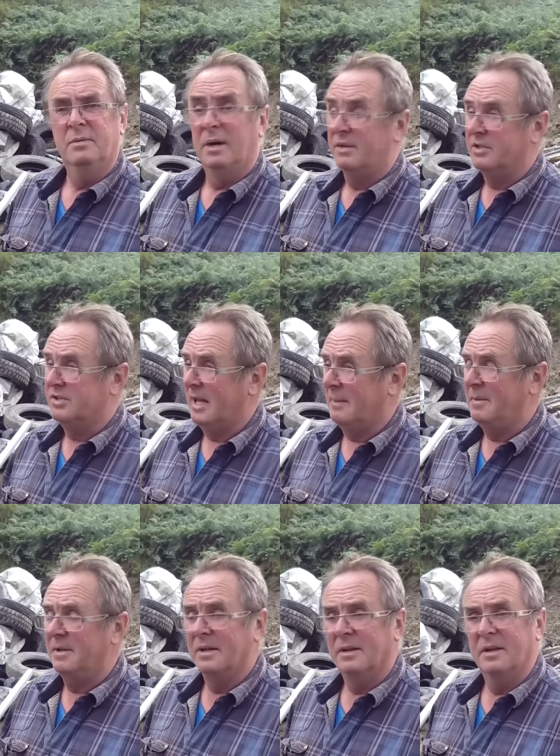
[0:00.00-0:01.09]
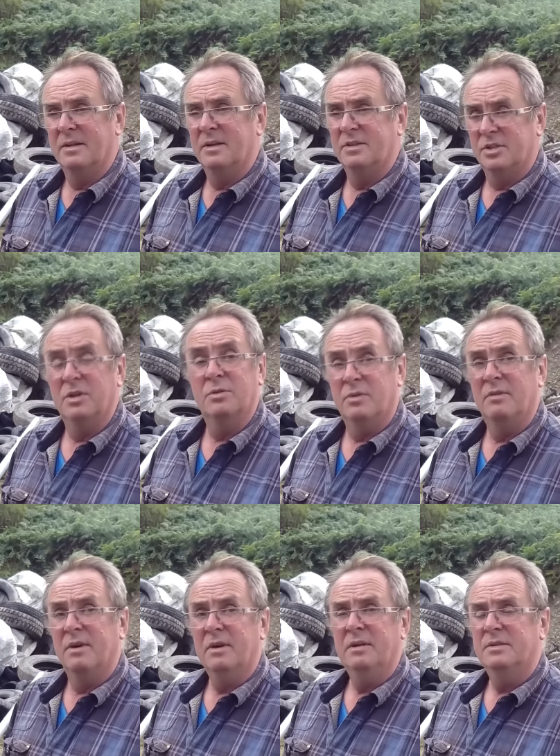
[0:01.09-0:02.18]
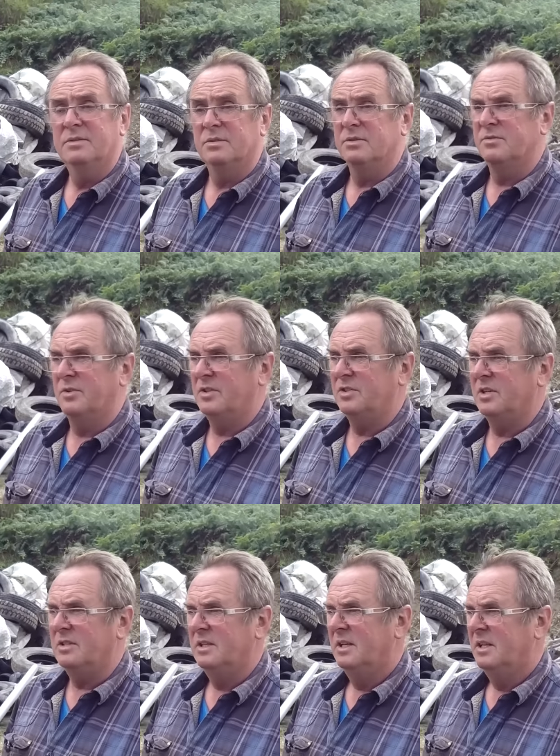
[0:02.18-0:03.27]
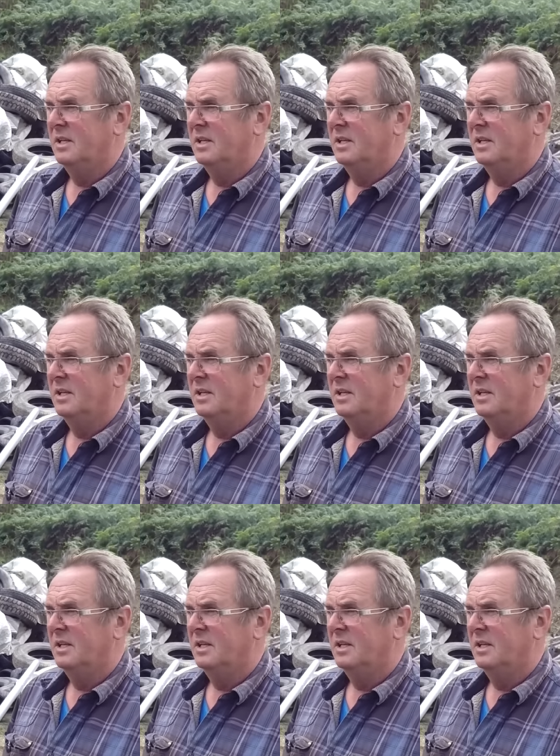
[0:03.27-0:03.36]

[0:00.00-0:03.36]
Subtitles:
where there's salmon, and it's a good river, so there's fishing,